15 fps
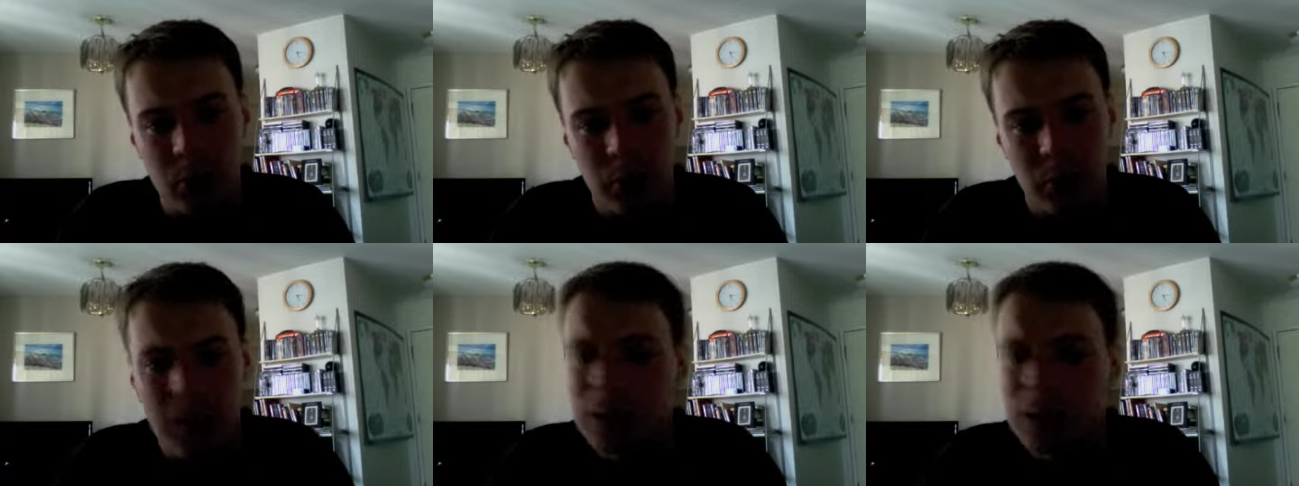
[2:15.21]

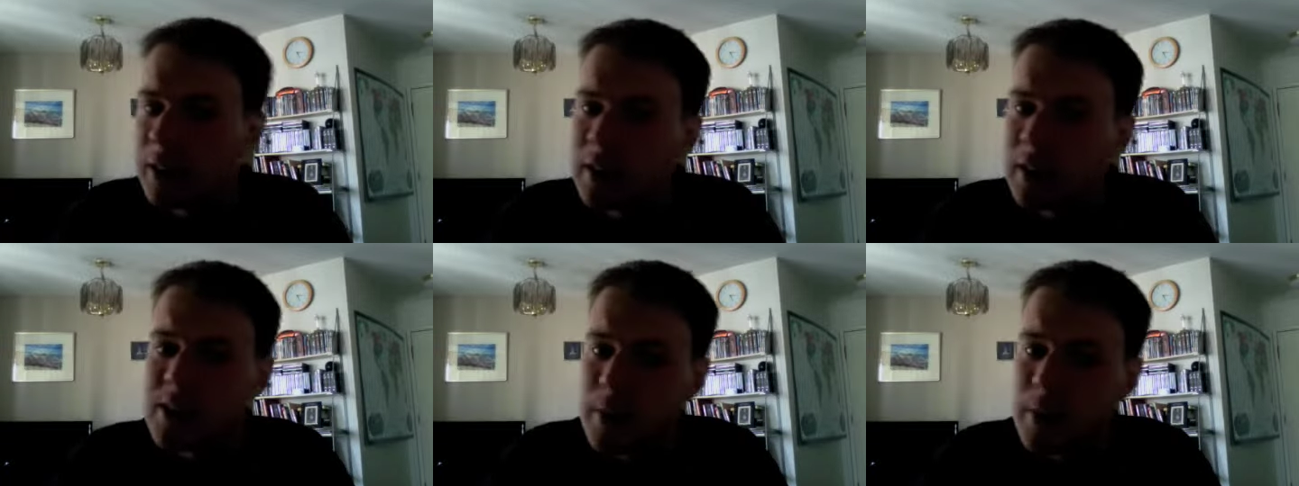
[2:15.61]
But
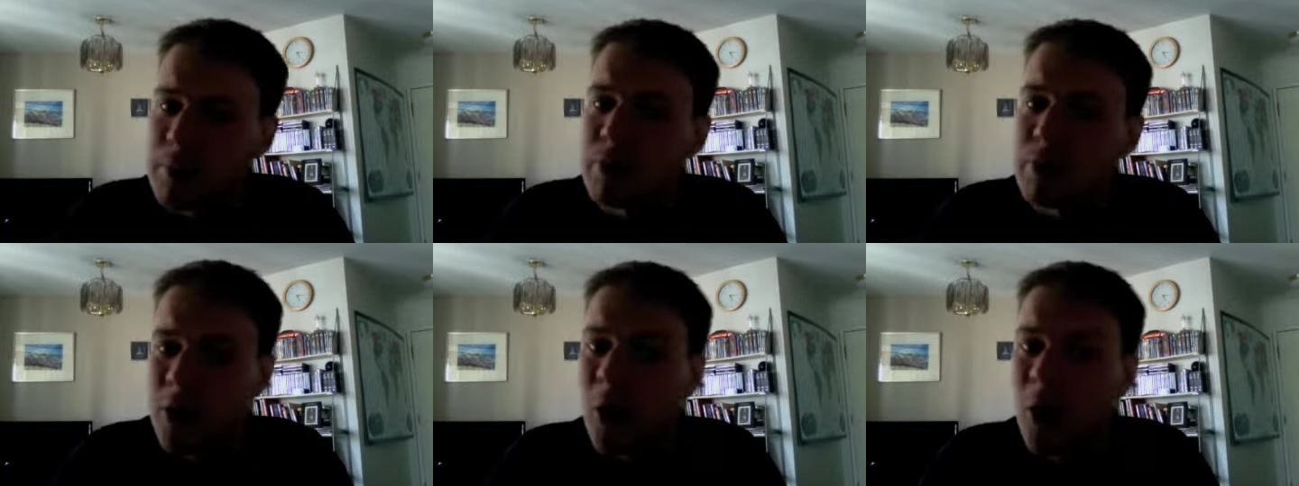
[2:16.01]
things get
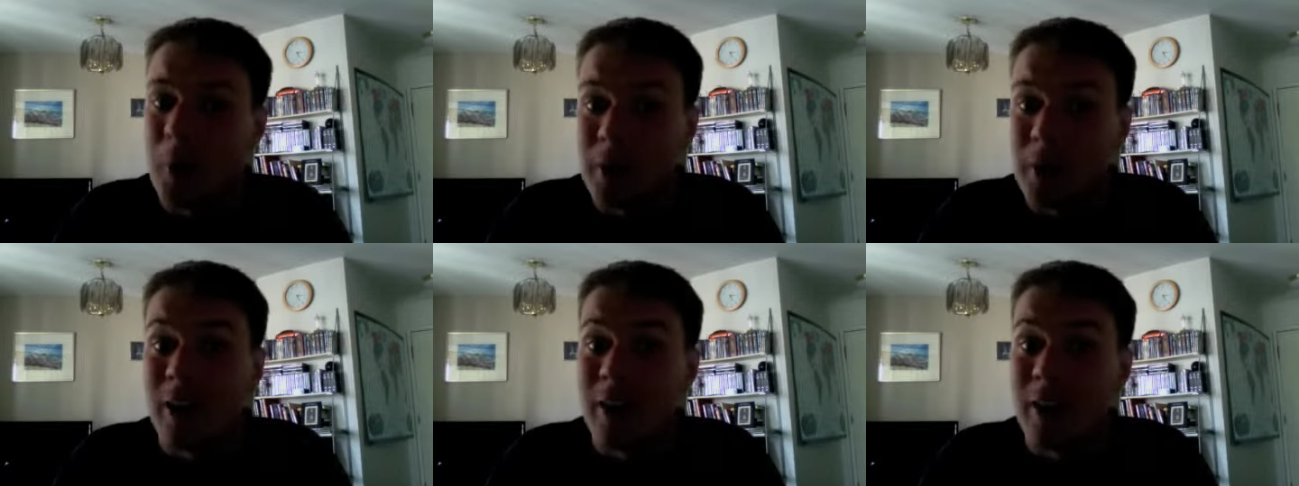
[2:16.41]
pretty hot
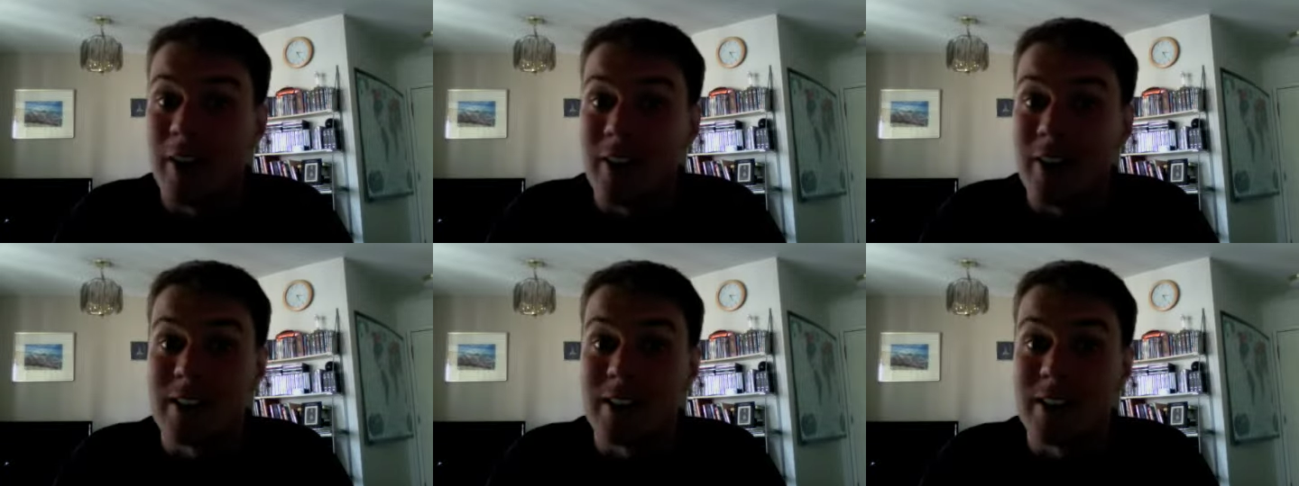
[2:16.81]
when you're out
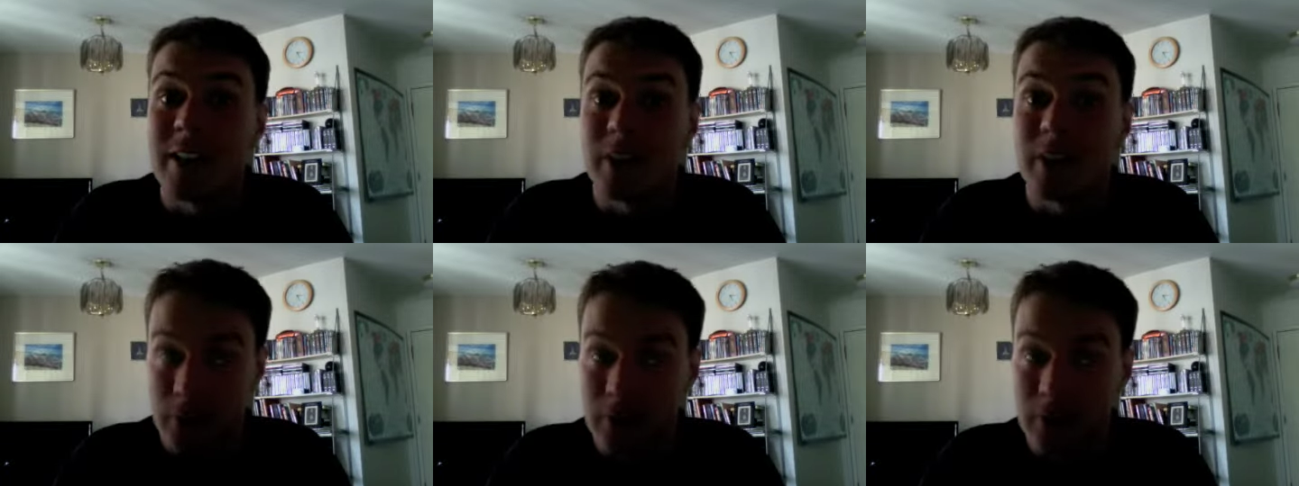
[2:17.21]
there in a
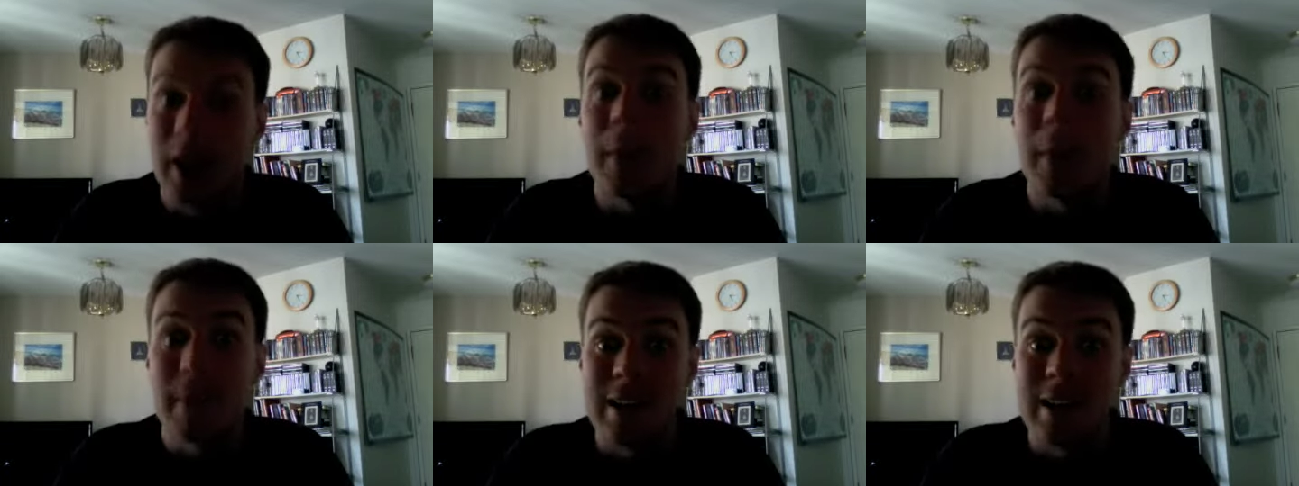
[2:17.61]
tailcoat,
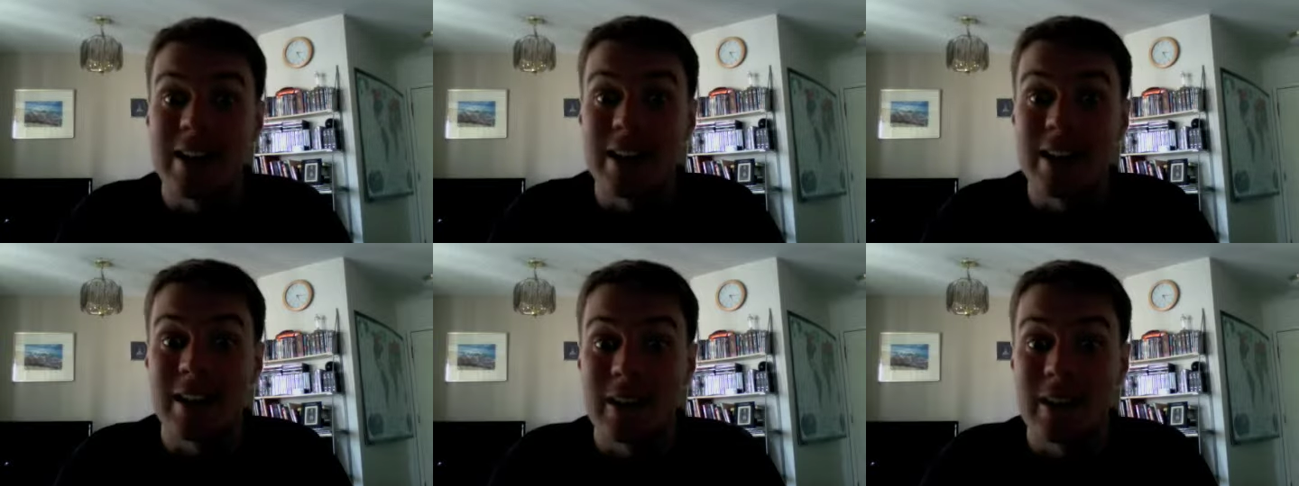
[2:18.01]
let me
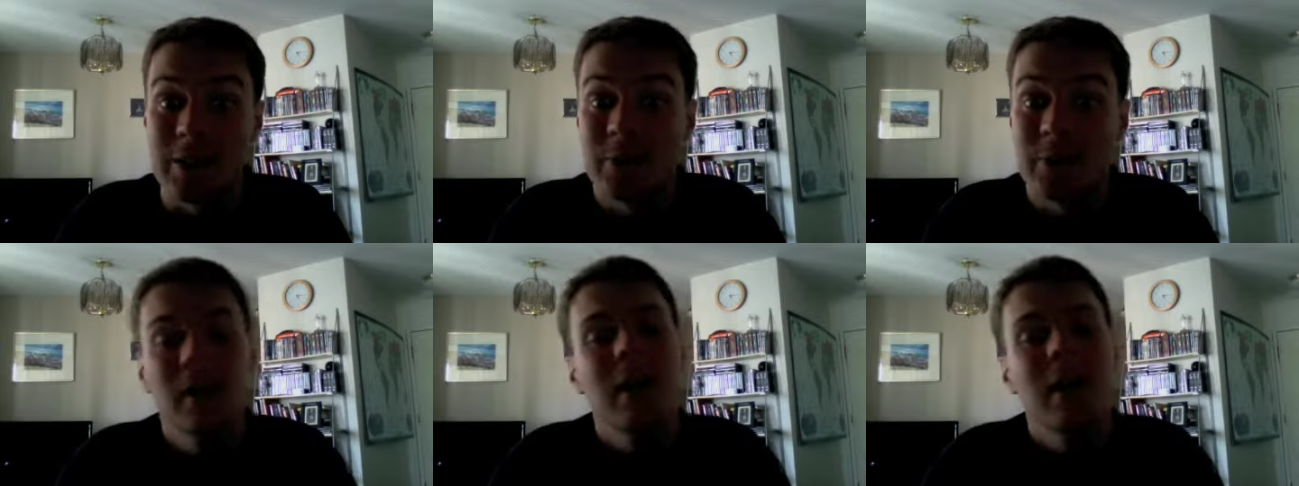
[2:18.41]
tell you.